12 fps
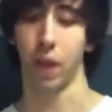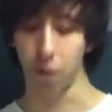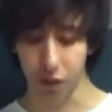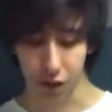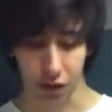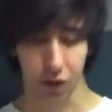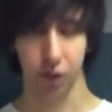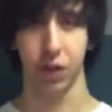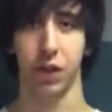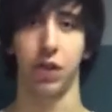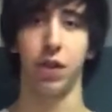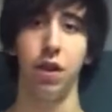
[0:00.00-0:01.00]
They're just such
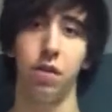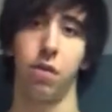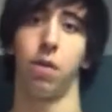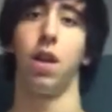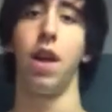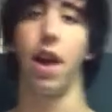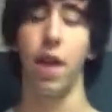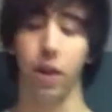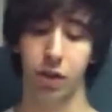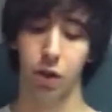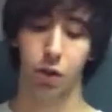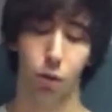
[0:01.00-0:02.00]
a steal.
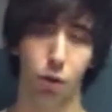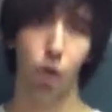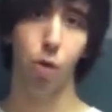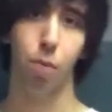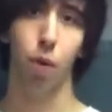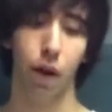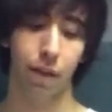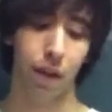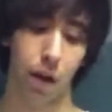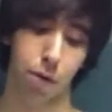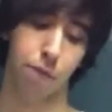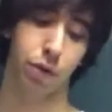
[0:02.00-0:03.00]
It's such a low point
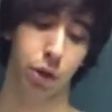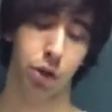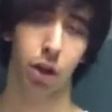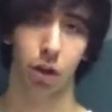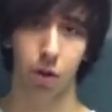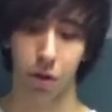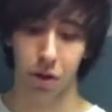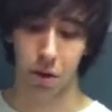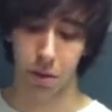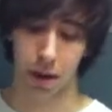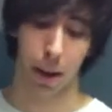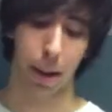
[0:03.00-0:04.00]
value for such a good
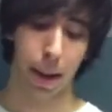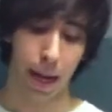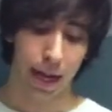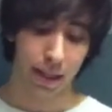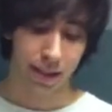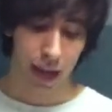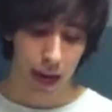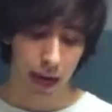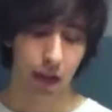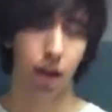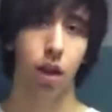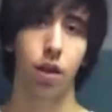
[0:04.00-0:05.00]
unit.
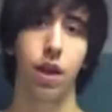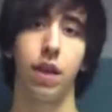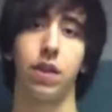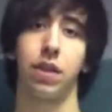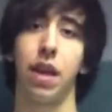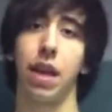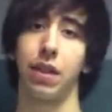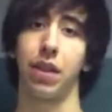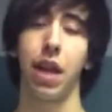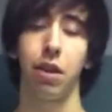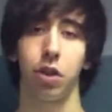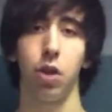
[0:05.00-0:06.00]
Take these things.
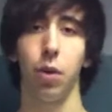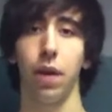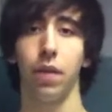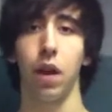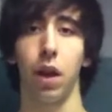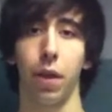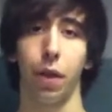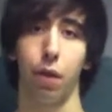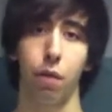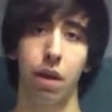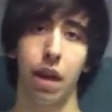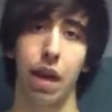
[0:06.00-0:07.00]
Take 2, if not
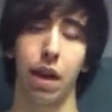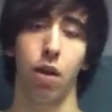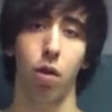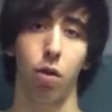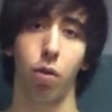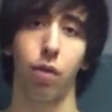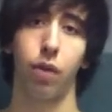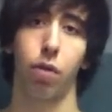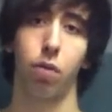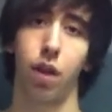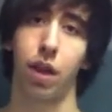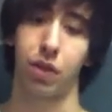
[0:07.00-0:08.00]
3, in all of
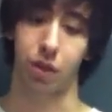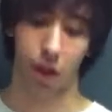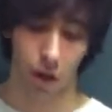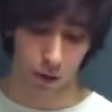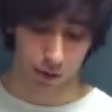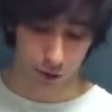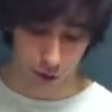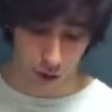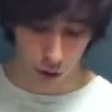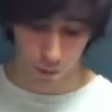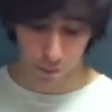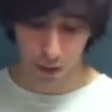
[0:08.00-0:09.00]
your lists. They are
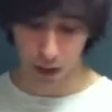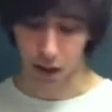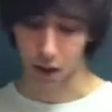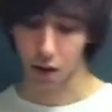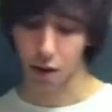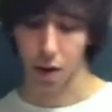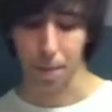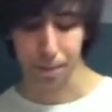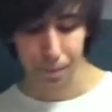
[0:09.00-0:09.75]
so freaking good.